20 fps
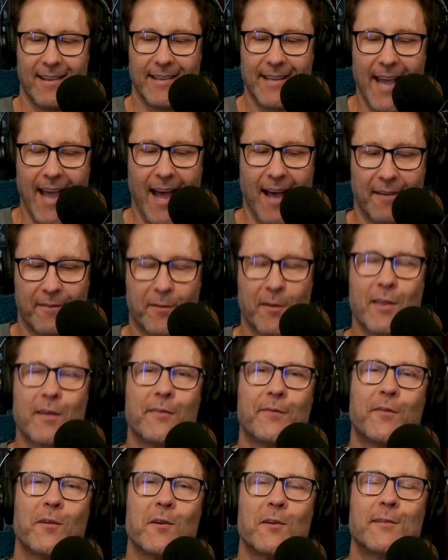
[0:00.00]
Yeah, for the
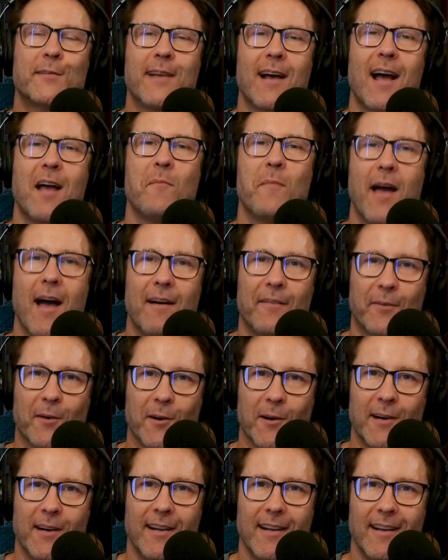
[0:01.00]
first time
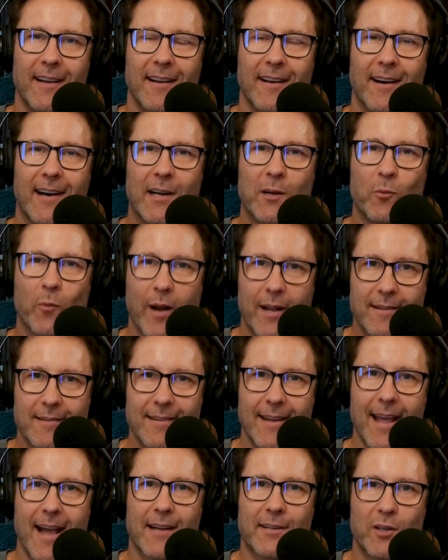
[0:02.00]
ever on
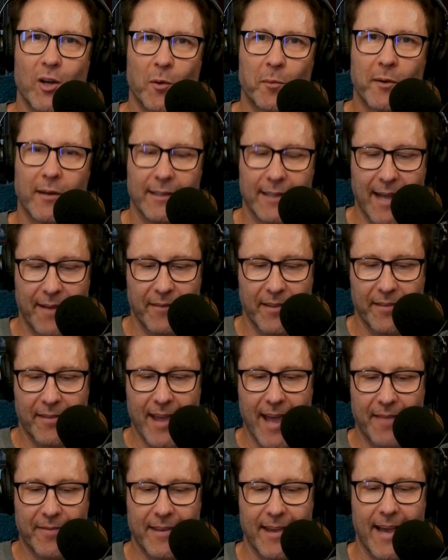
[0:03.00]
Wednesday, October
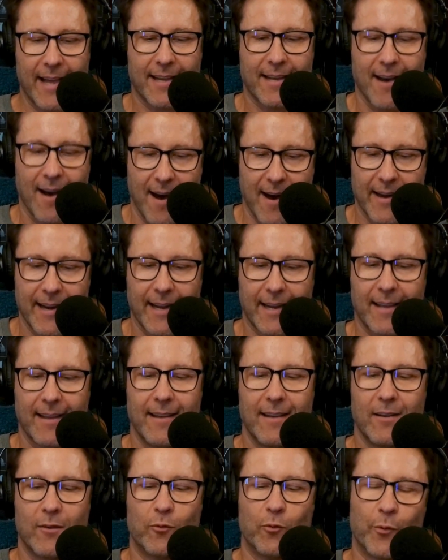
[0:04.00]
11th at the iconic
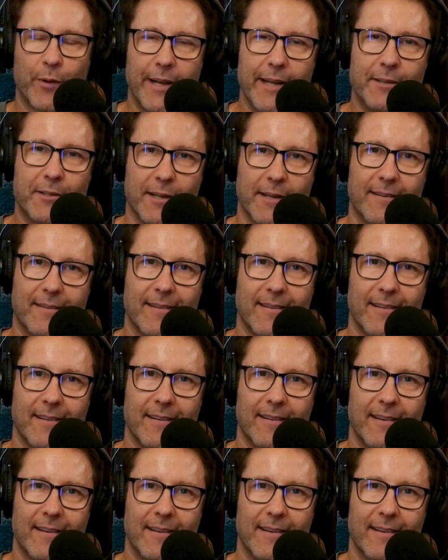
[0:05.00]
Regent